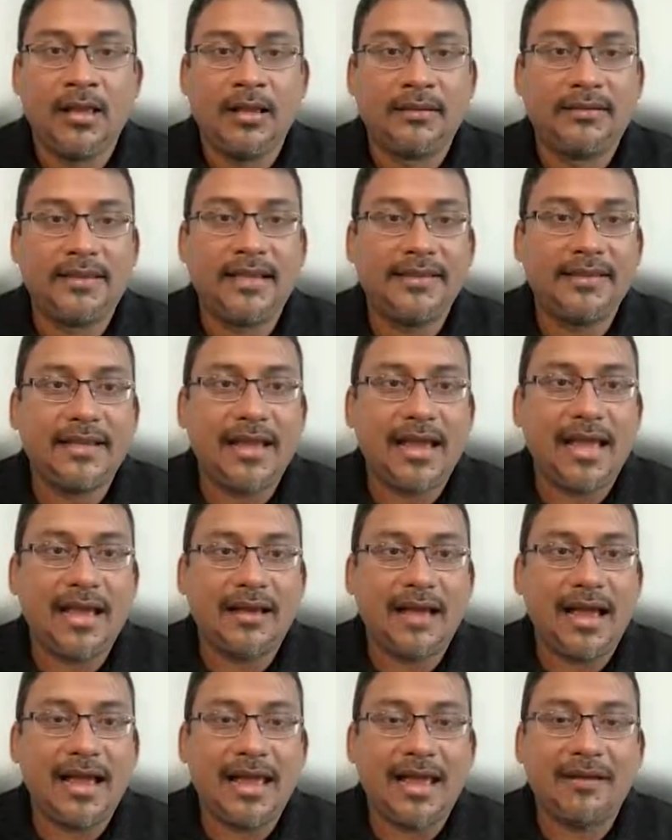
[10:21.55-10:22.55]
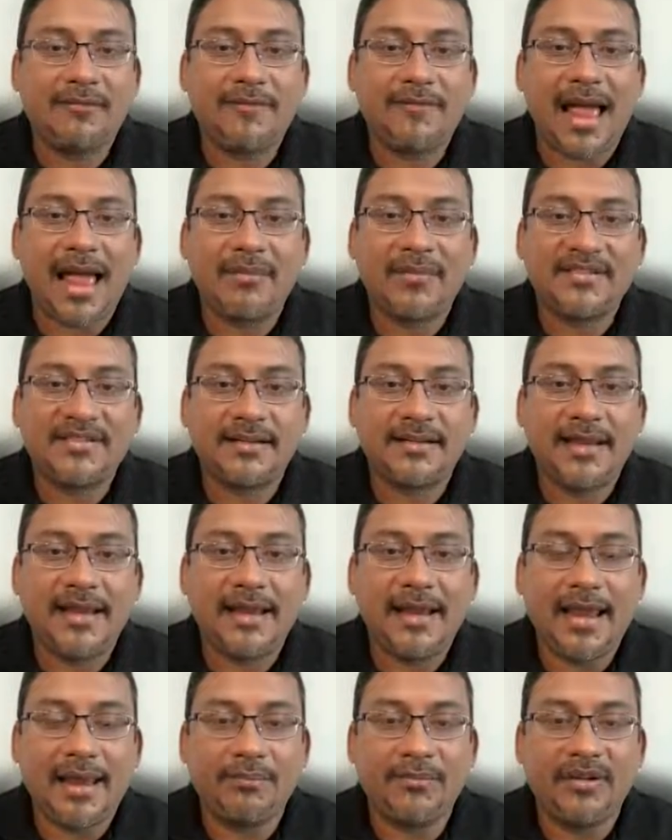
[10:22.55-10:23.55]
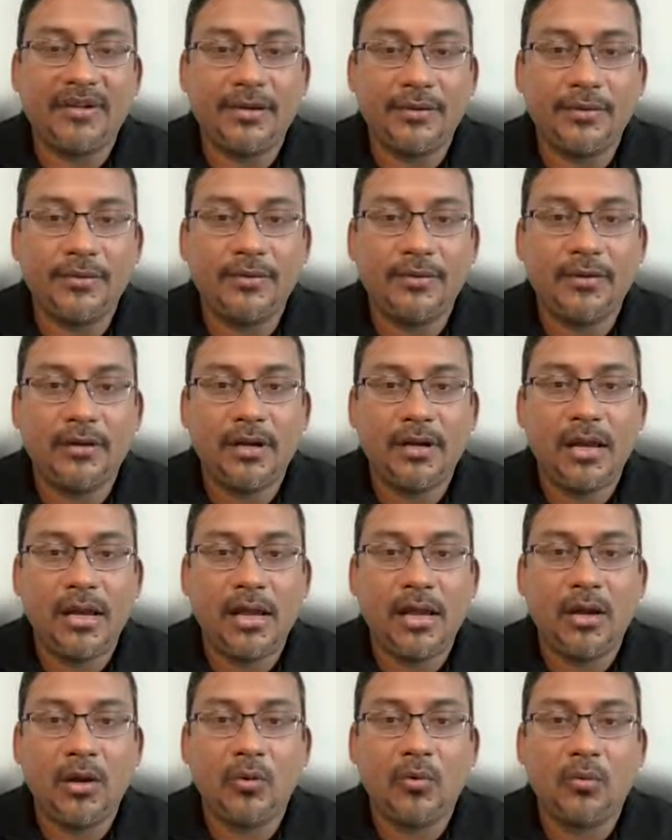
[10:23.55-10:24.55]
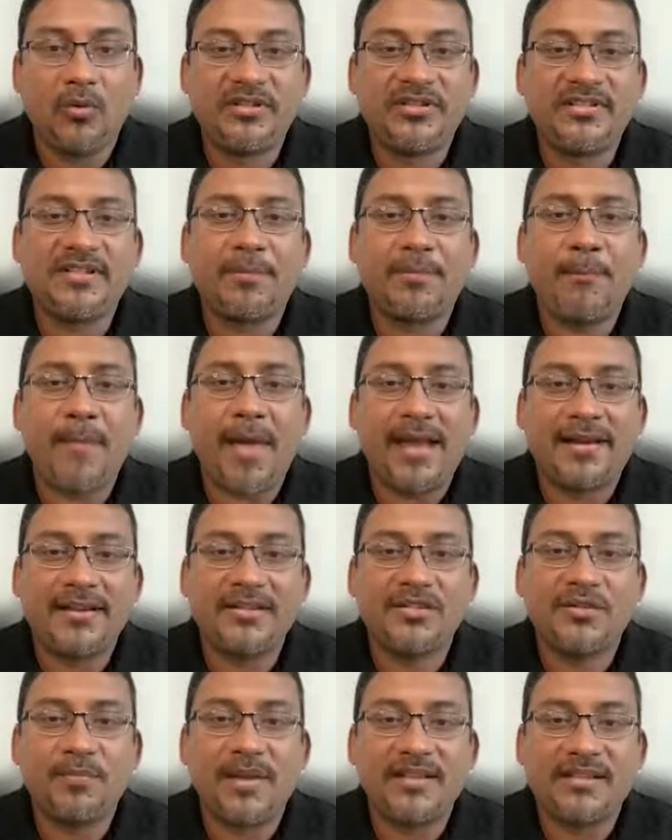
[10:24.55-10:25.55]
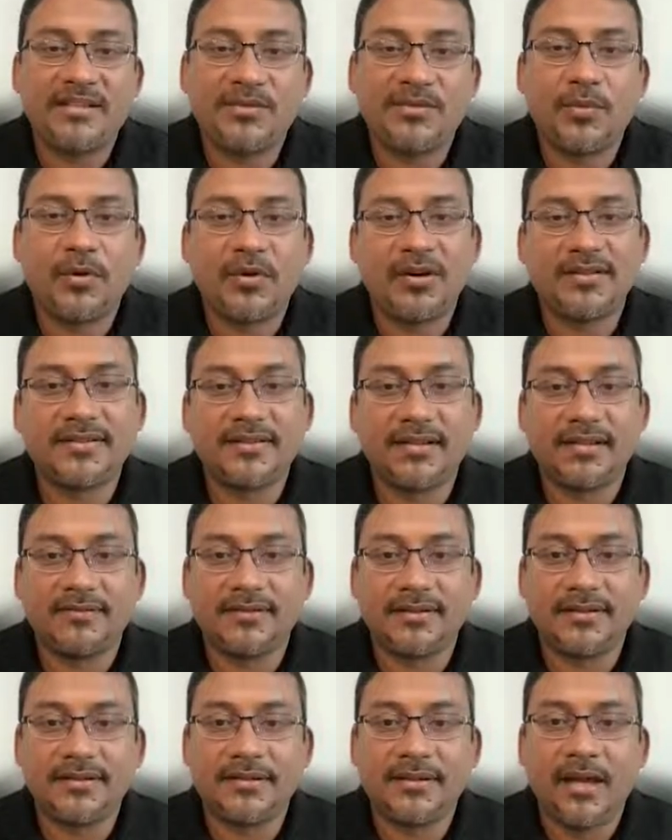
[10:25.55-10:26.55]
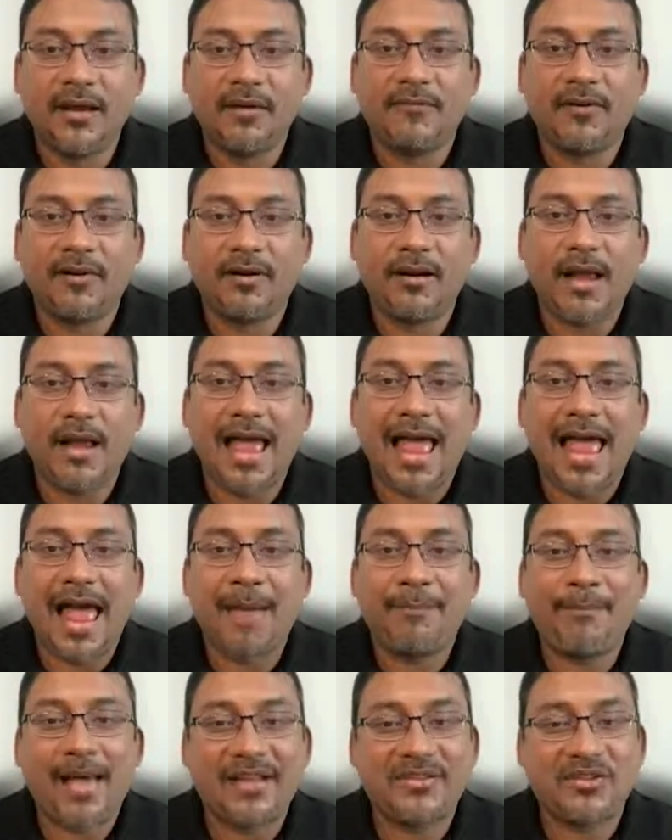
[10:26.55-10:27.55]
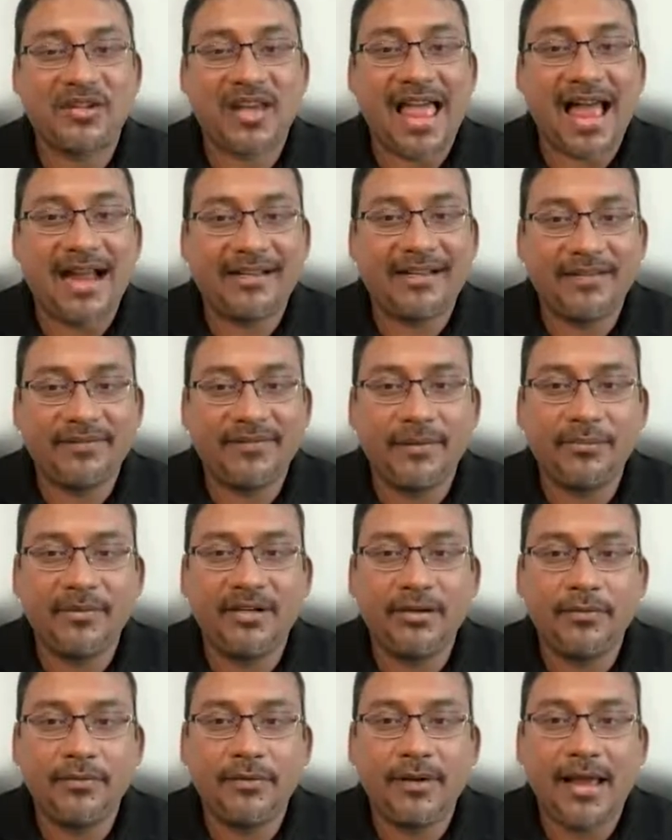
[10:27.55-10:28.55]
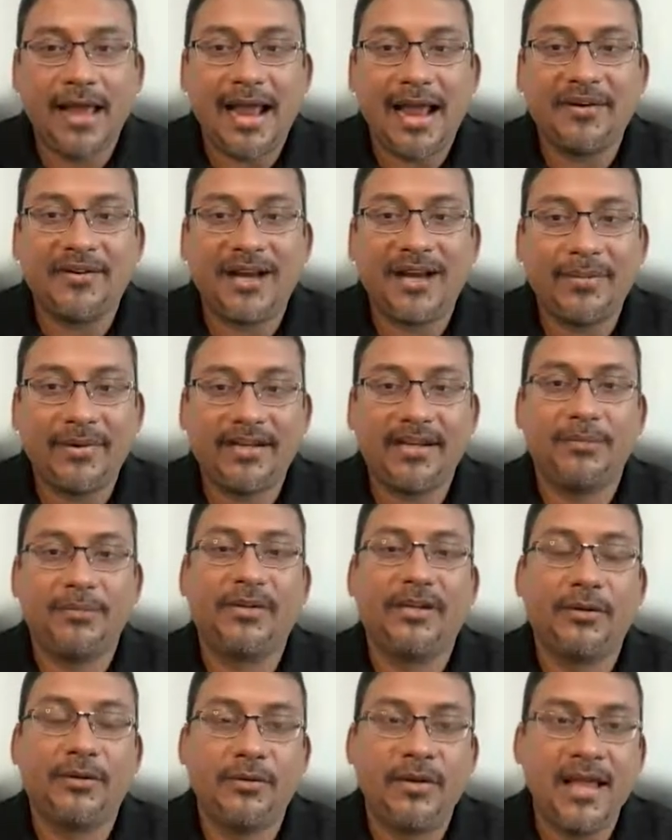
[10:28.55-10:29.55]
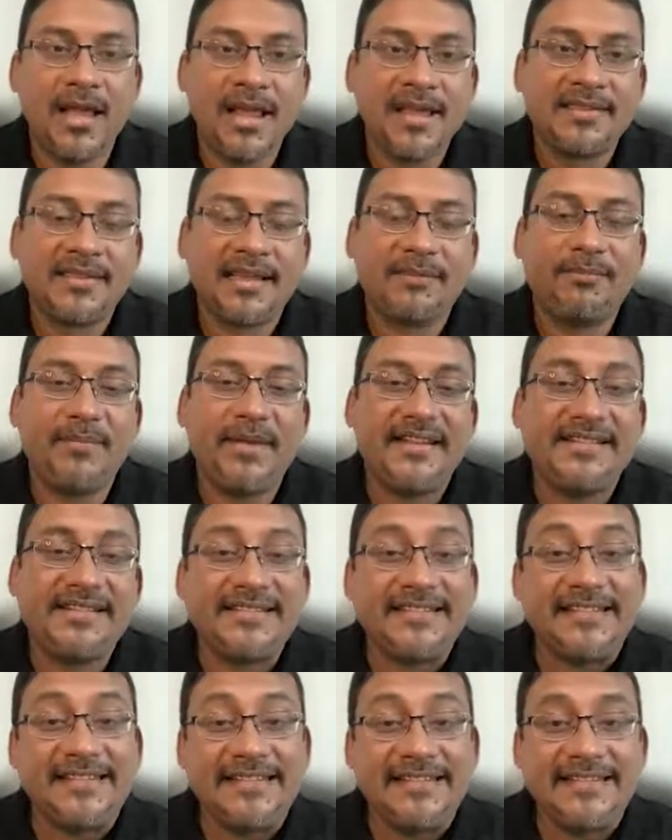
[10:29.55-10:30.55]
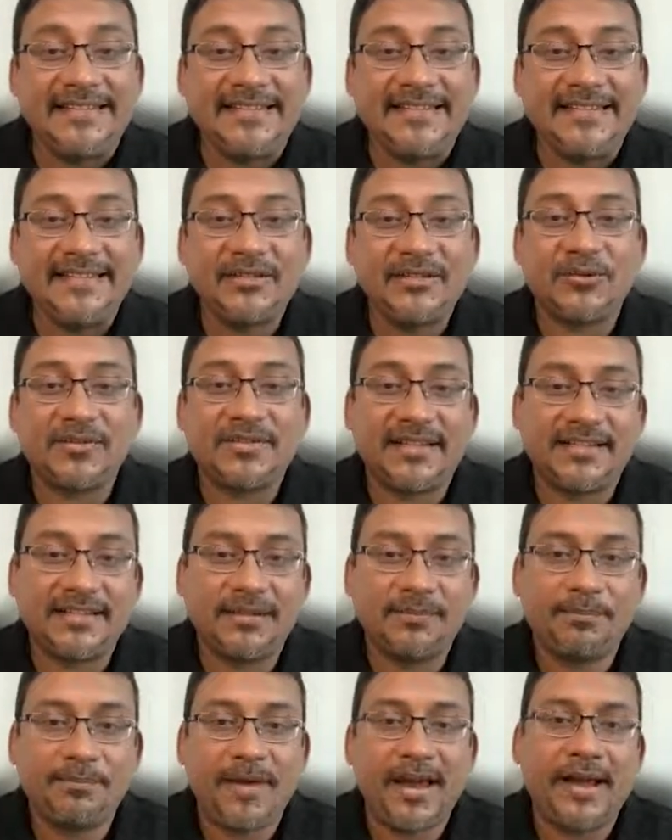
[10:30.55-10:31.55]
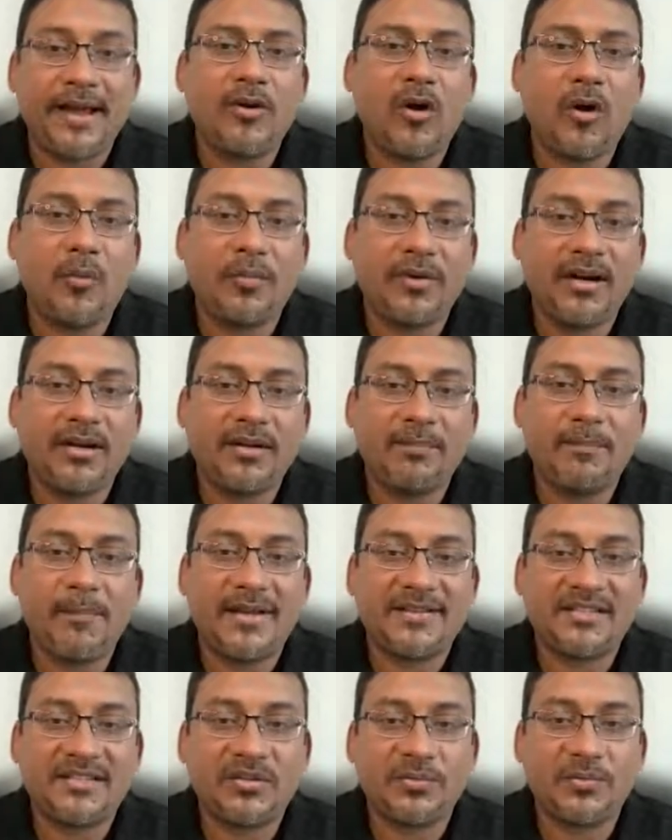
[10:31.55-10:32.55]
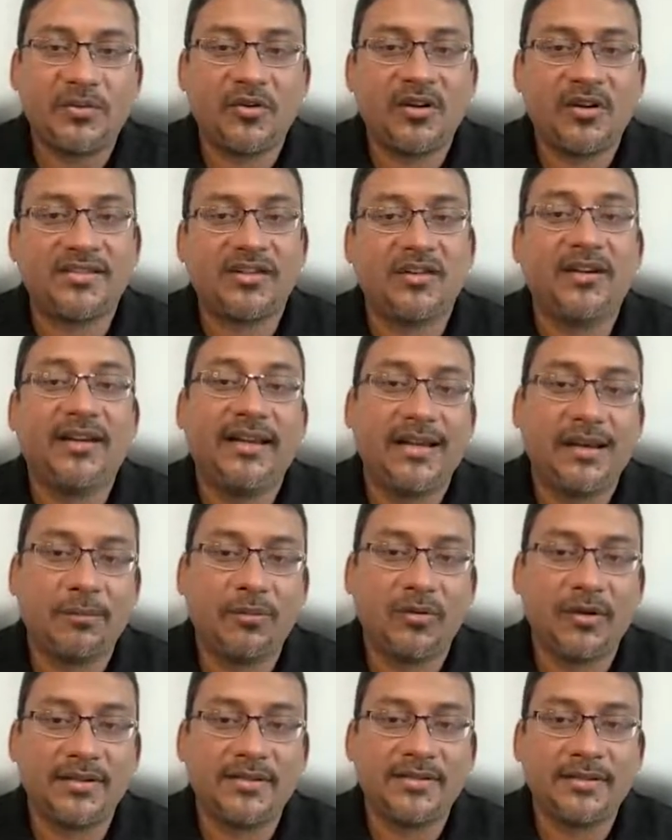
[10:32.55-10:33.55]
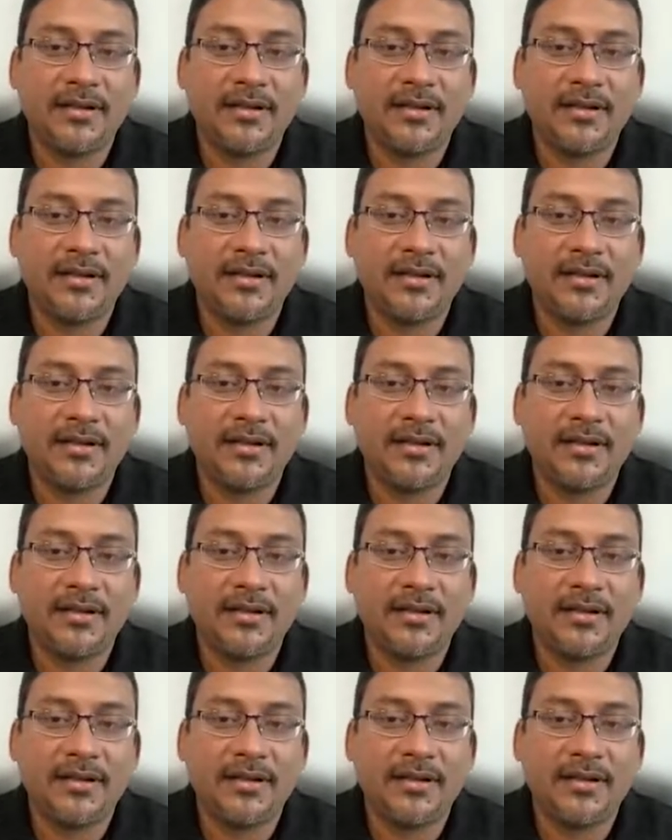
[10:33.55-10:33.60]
Then I have Amazon MQ, which is a managed message broker service for Apache ActiveMQ and RabbitMQ that makes it easy to set up and operate message brokers on AWS.